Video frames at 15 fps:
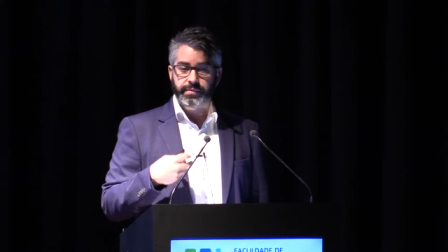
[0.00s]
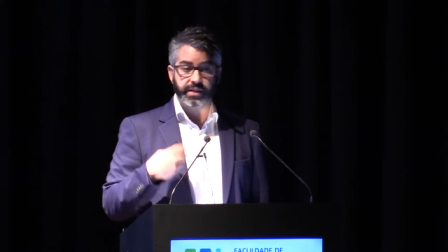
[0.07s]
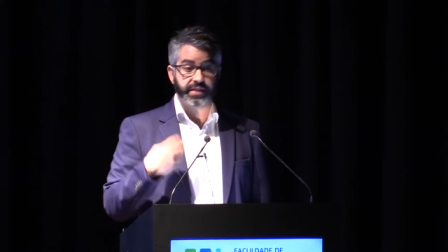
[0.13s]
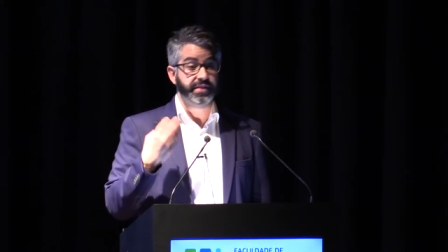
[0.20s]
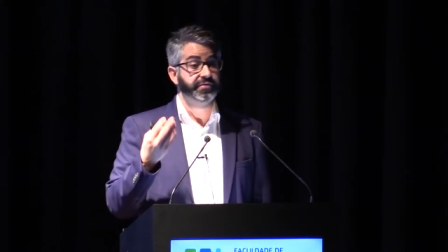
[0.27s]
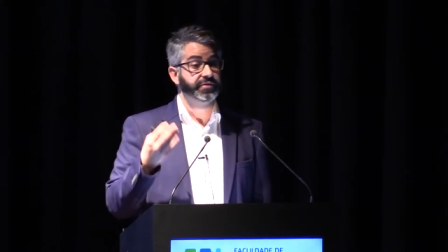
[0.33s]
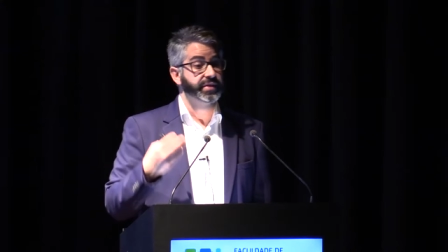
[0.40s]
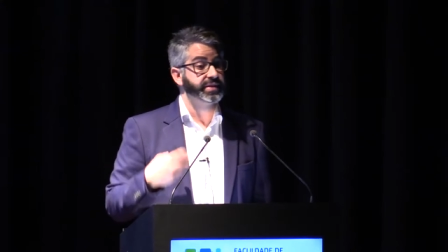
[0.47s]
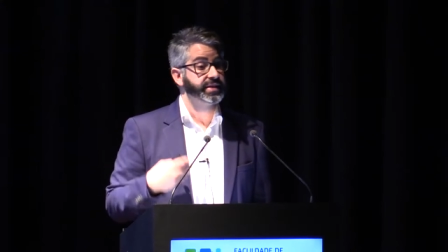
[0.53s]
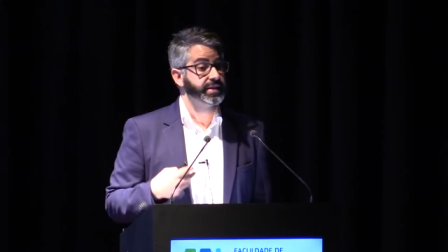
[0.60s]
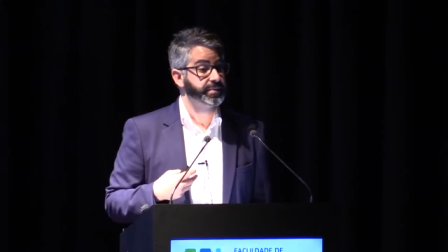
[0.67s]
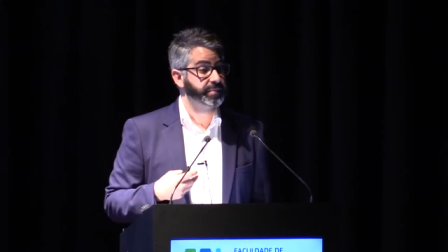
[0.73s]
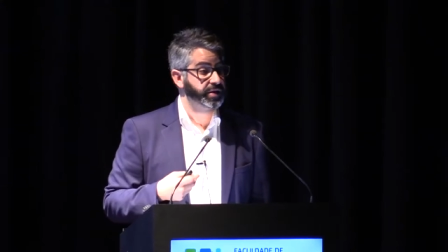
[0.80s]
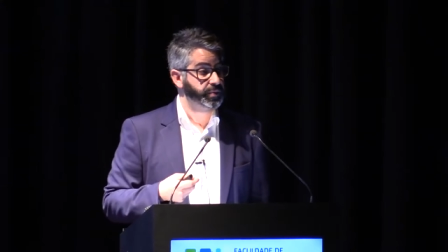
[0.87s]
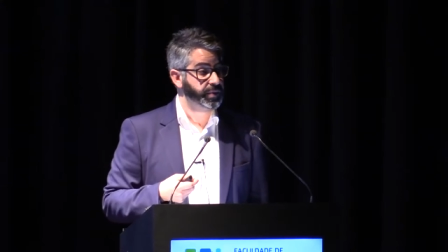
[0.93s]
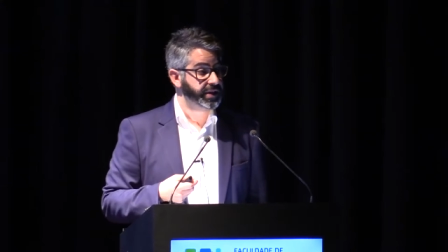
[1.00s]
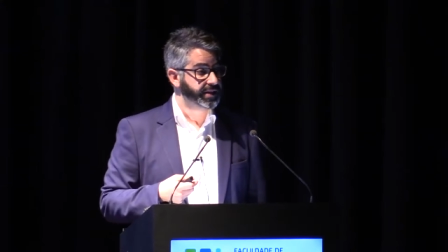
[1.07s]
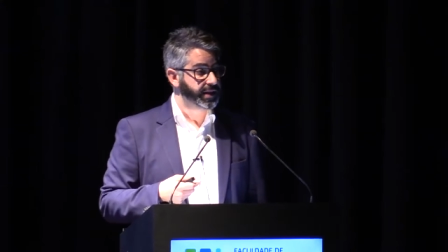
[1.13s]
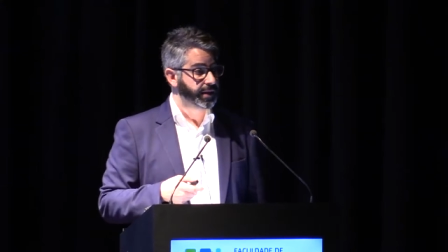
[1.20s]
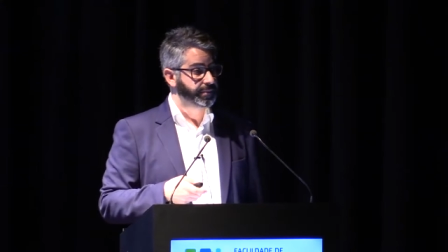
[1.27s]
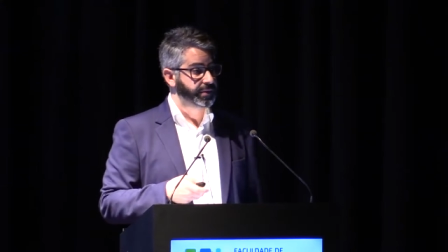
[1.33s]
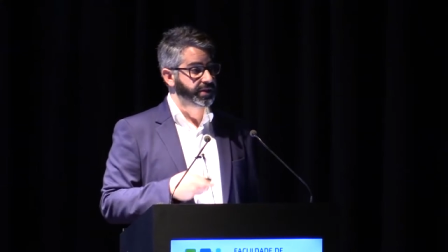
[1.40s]
the differences between
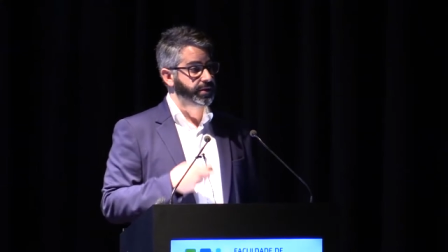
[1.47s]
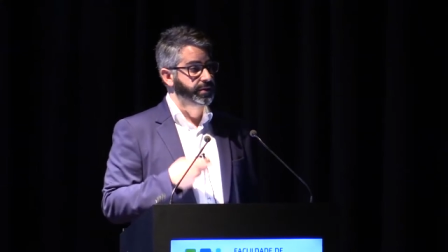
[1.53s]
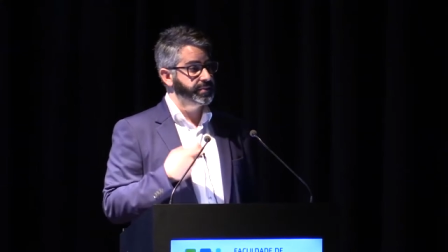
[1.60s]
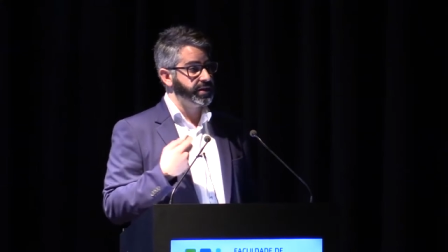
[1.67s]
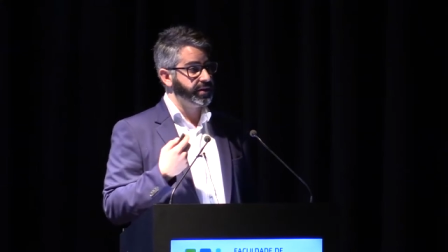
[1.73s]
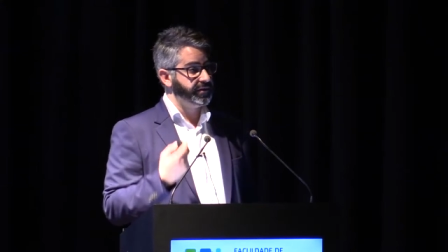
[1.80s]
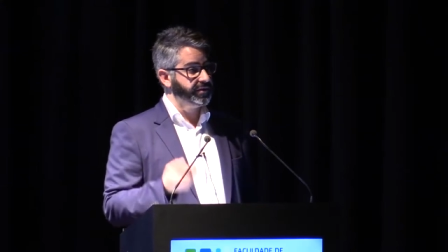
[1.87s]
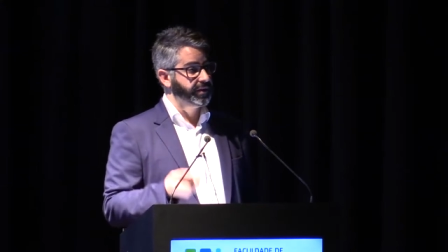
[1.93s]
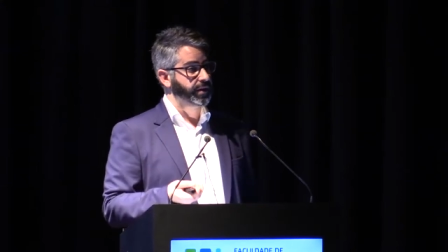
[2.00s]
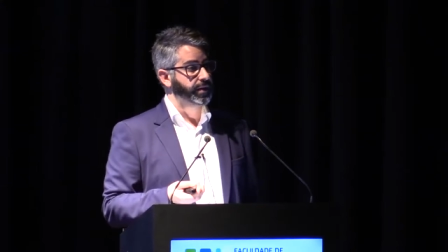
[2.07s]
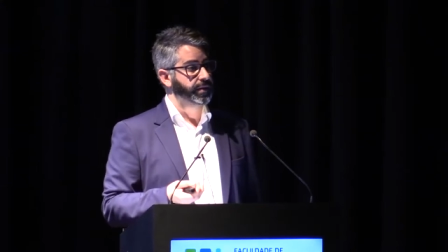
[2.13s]
them in terms of